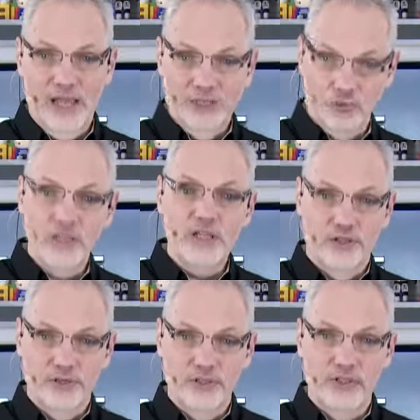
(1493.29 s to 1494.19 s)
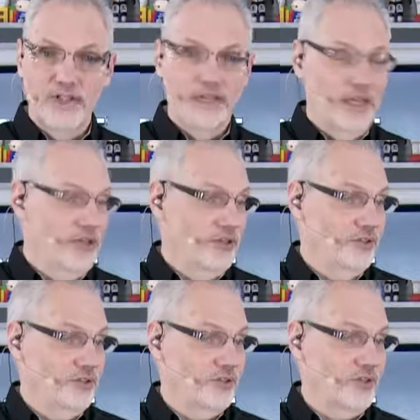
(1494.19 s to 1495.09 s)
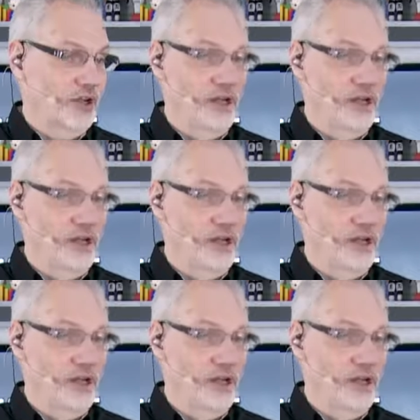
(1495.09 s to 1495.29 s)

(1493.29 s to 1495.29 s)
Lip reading: as we learned is